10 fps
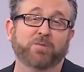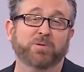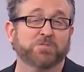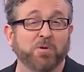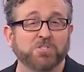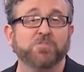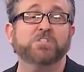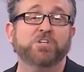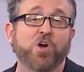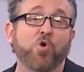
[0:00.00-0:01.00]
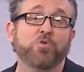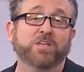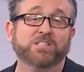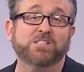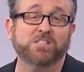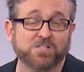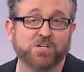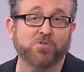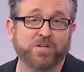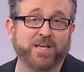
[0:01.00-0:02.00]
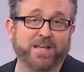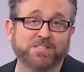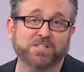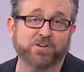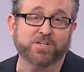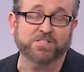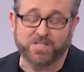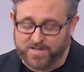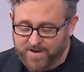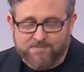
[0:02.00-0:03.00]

because most of us know that Cisco DNA Center is the